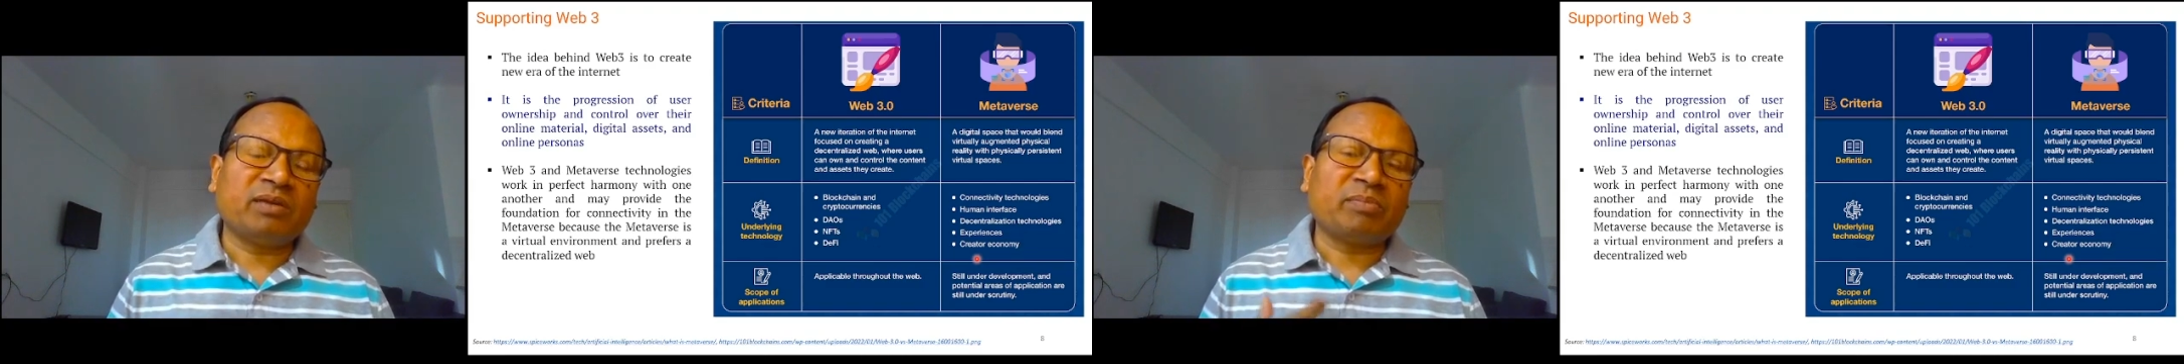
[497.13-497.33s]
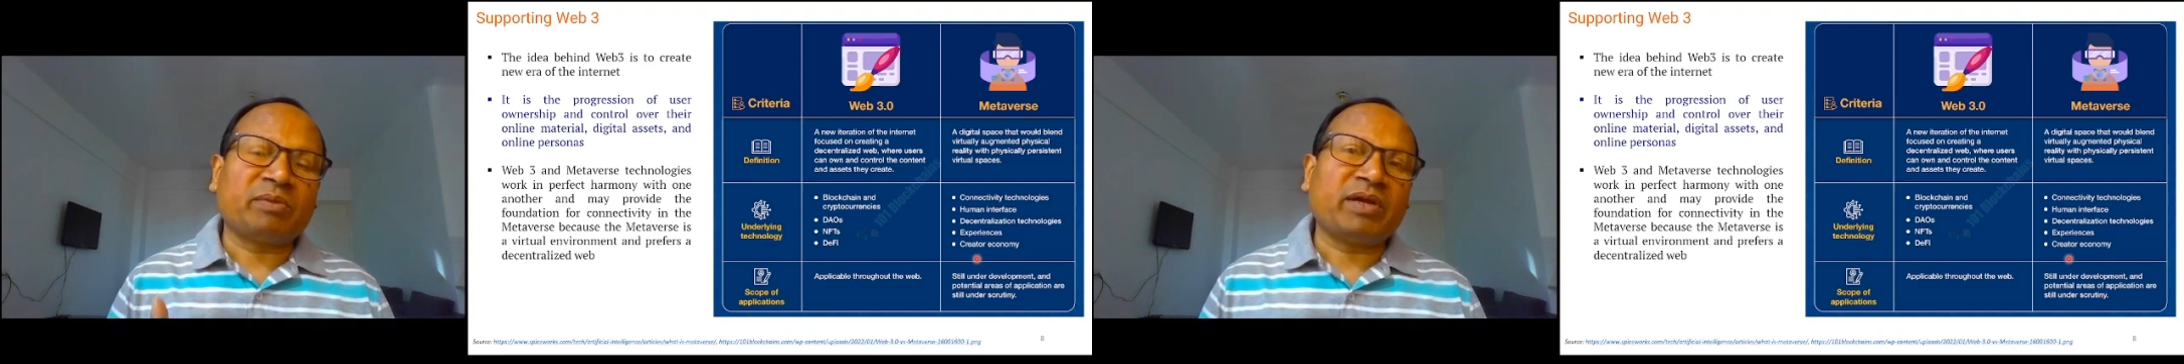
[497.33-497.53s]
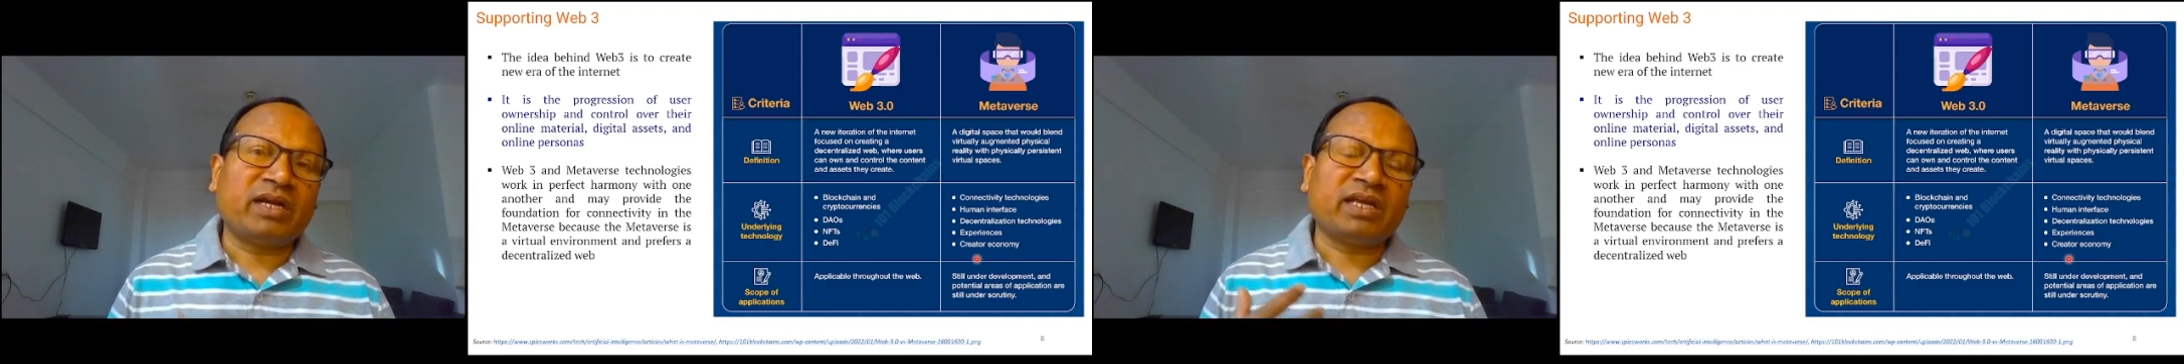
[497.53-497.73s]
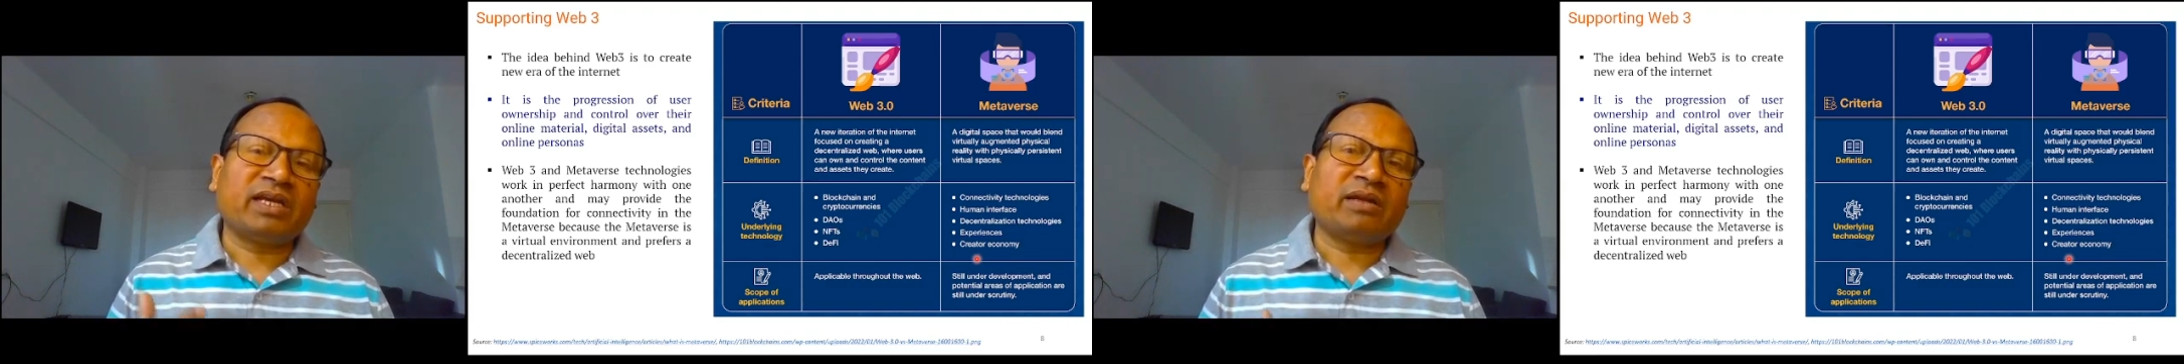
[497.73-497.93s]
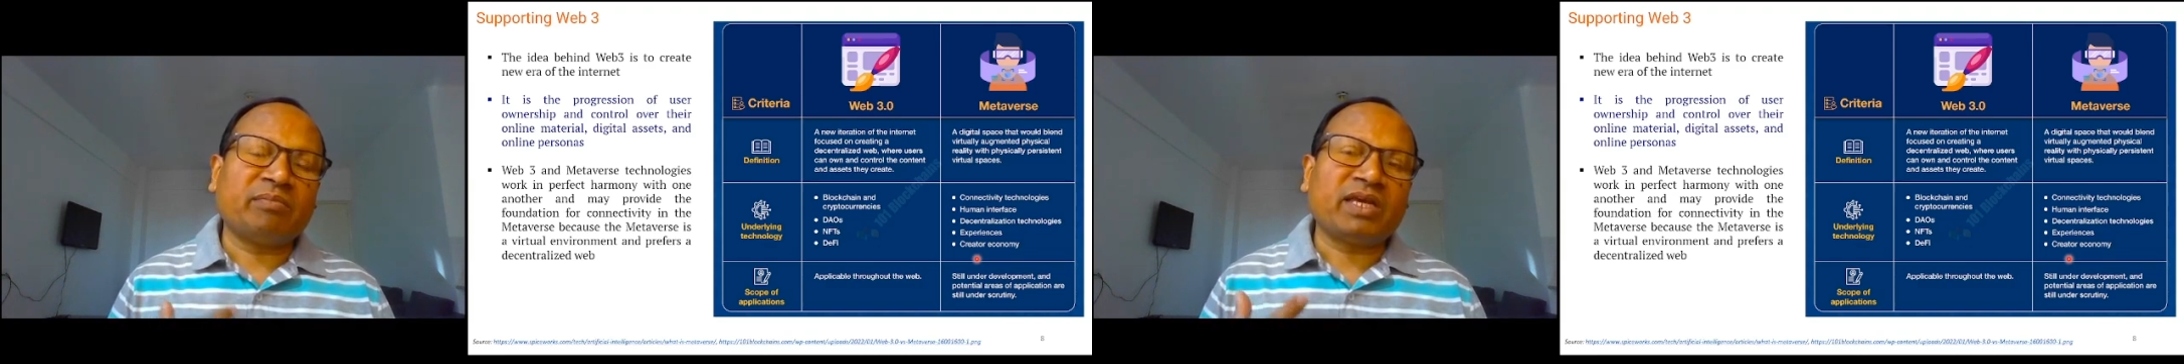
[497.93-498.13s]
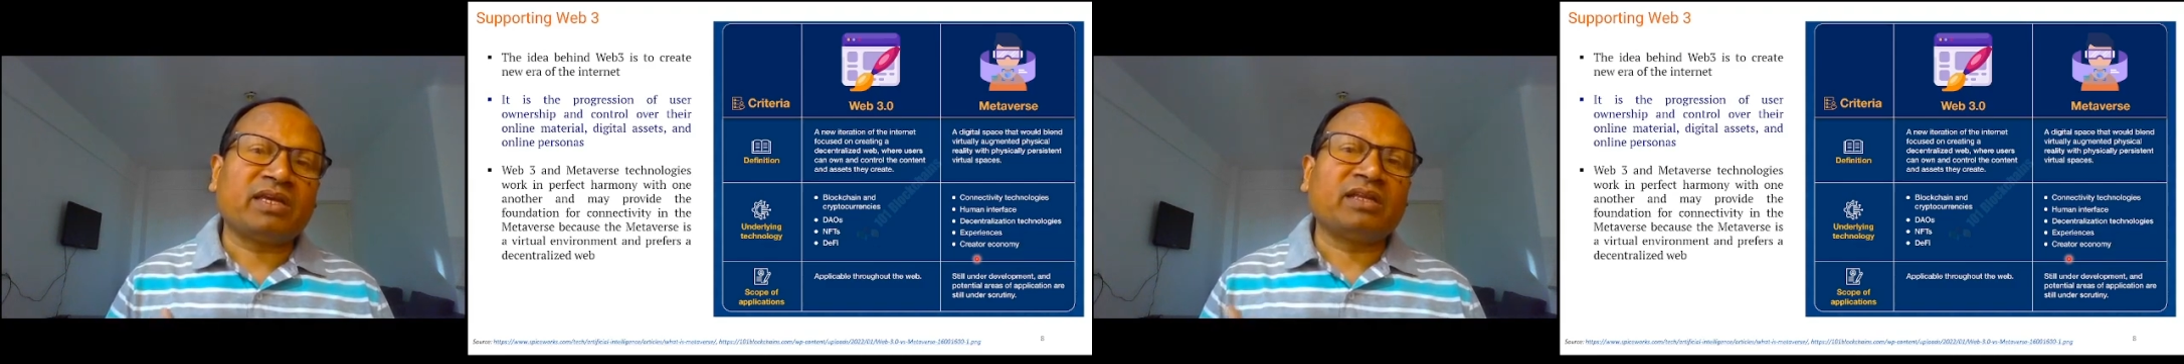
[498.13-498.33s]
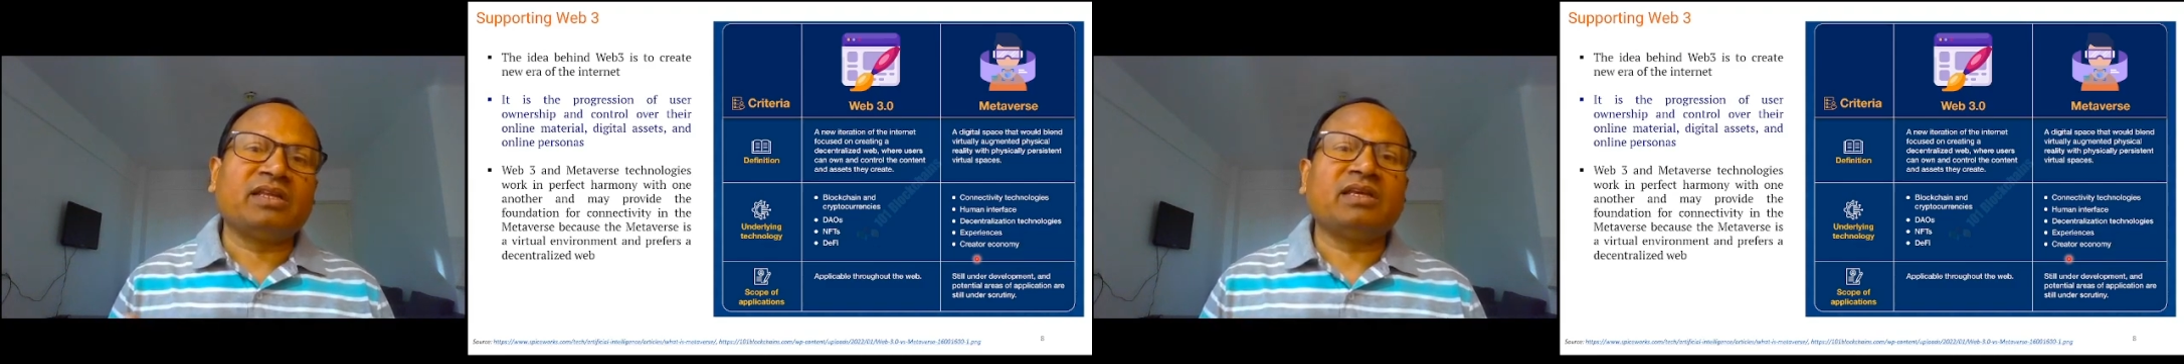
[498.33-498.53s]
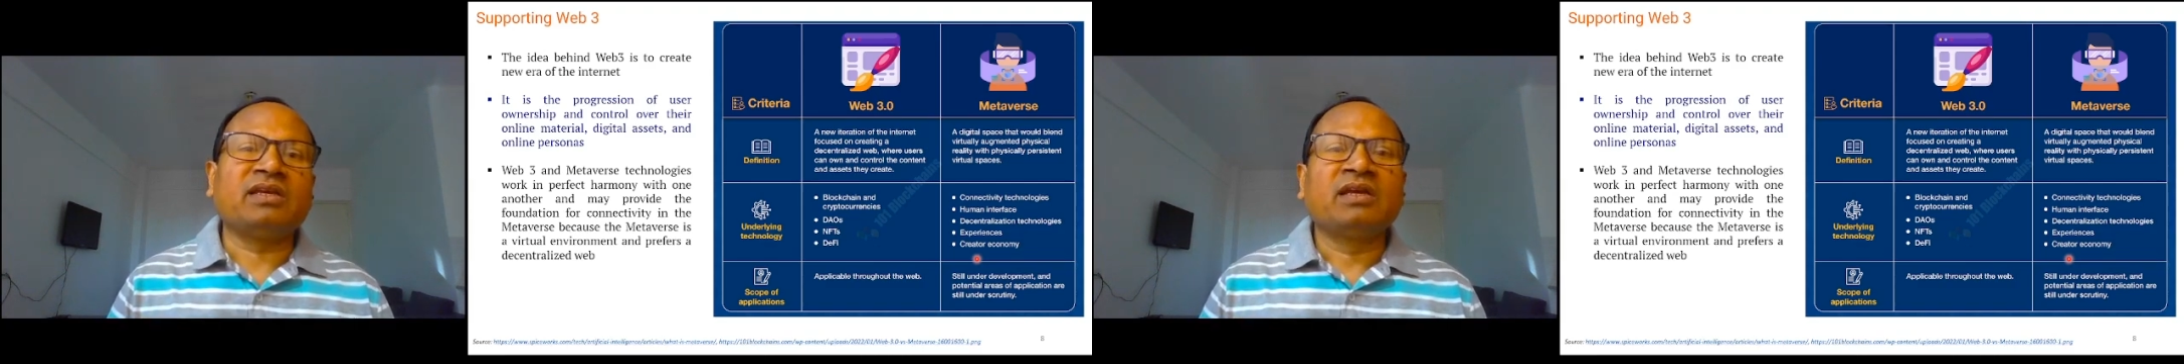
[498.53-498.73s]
implementing, and making the